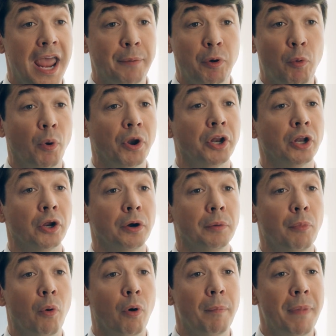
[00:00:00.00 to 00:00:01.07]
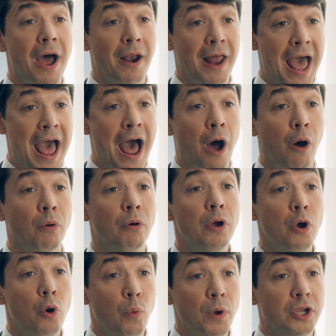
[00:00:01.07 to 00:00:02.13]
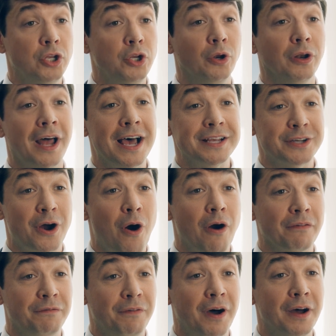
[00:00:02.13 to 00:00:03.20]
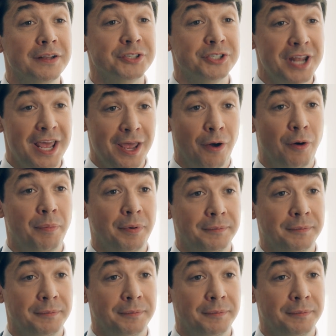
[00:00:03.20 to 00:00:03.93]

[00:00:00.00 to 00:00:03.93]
and we wanted to learn more about how we could utilize our funds to help.